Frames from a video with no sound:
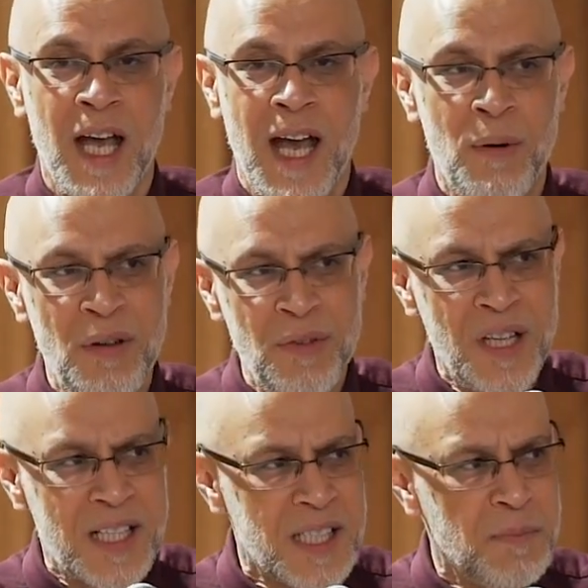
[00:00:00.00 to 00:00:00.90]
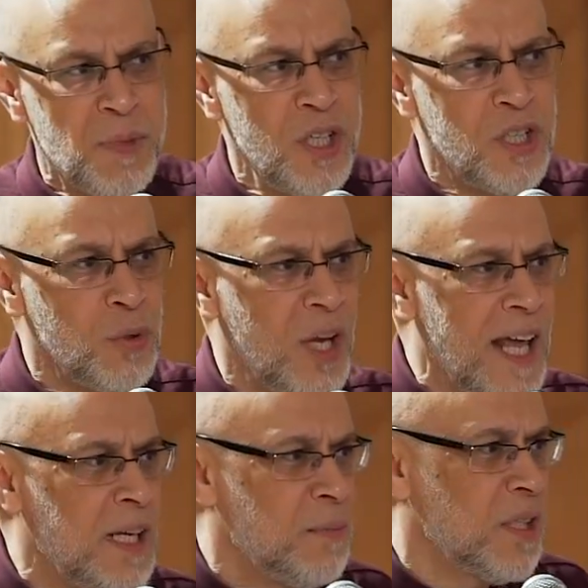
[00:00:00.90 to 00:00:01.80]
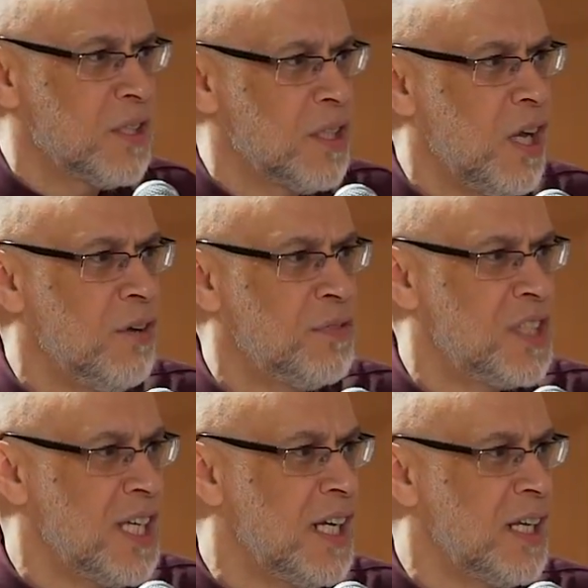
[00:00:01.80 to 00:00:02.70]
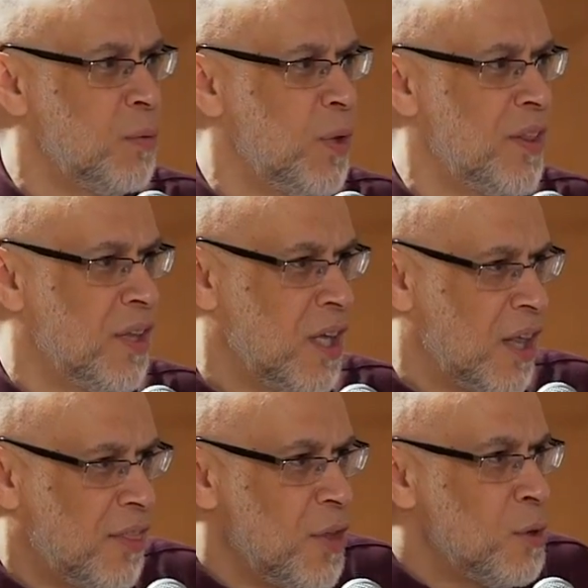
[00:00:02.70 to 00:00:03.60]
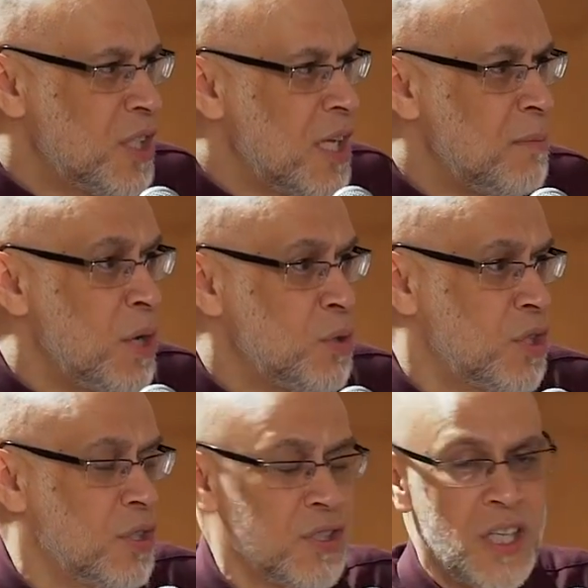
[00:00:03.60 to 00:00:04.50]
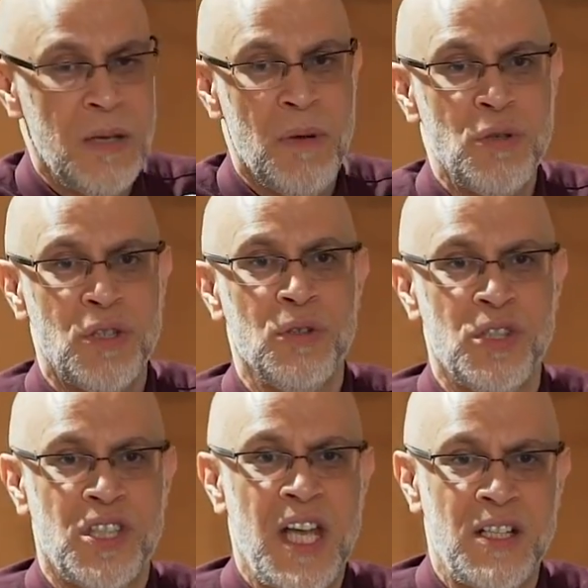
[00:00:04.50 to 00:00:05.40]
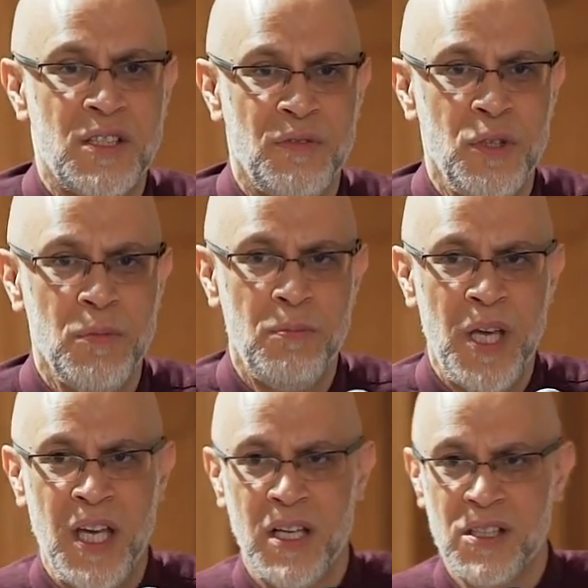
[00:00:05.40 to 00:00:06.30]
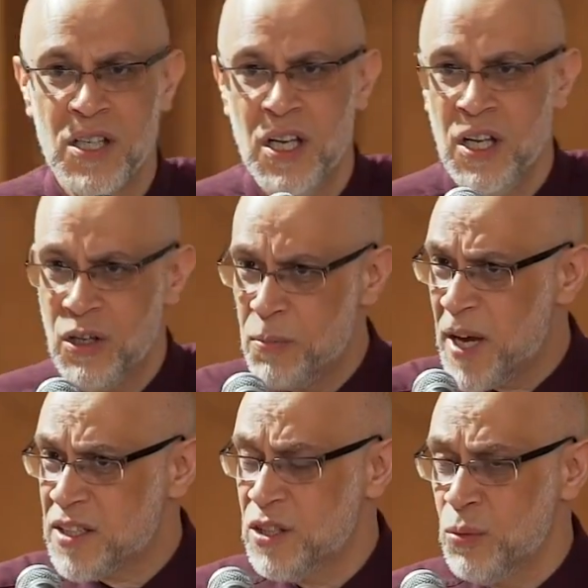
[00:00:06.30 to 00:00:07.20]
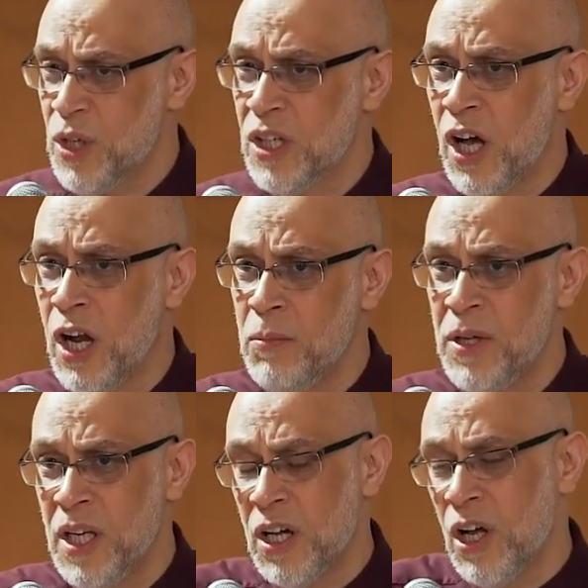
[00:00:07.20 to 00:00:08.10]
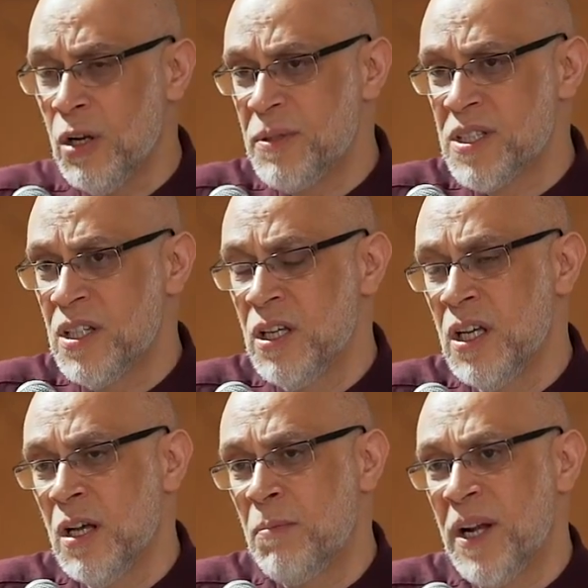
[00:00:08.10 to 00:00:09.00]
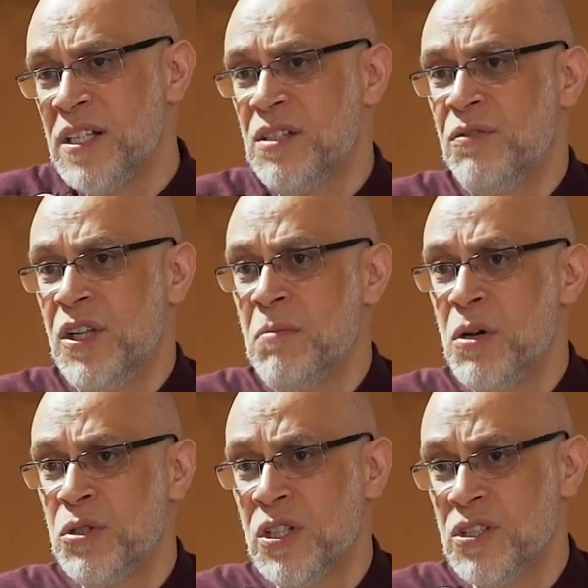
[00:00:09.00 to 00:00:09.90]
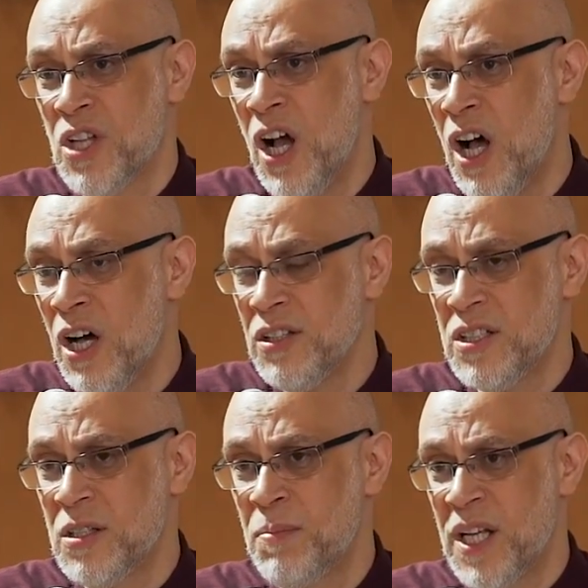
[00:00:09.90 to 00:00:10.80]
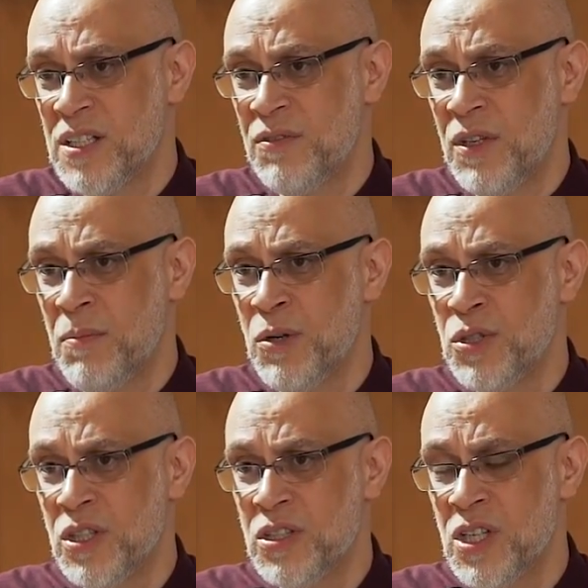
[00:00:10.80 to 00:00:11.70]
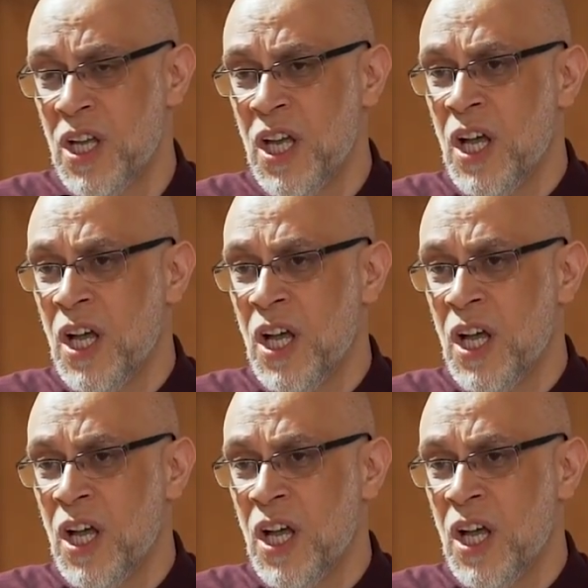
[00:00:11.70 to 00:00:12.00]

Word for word: However, that spiritual element of dealing with those emotions, the emotional states of human beings, go back to the word qalb. Qalb is the place of the emotions. The heart is the place of the emotions.